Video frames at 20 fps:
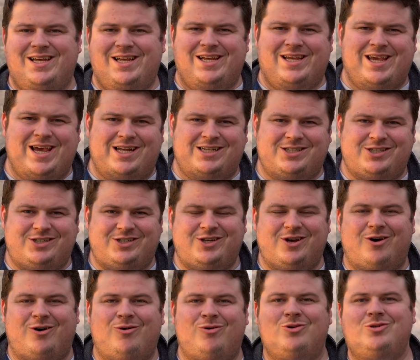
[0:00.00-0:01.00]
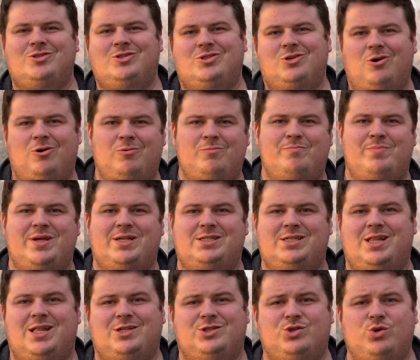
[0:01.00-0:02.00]
It gets so, so
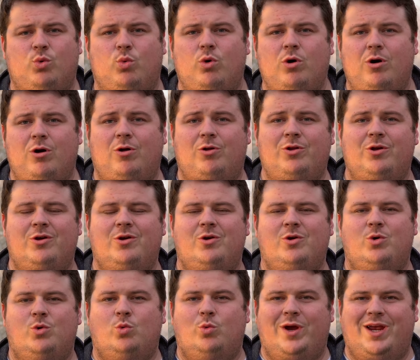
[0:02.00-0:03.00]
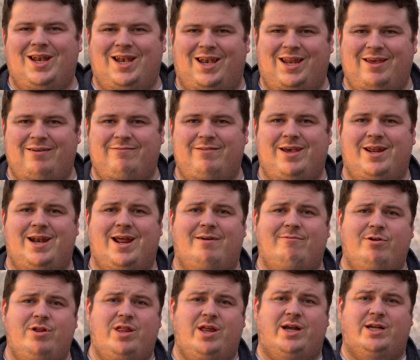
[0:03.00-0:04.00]
busy. That's the world we live in.
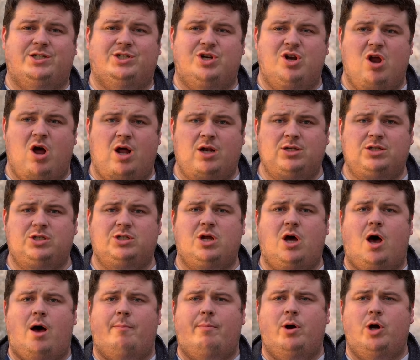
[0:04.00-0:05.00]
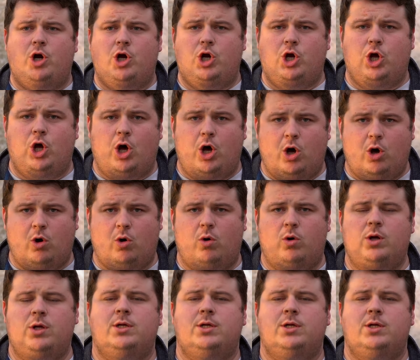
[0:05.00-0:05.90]
Everything is nonstop, go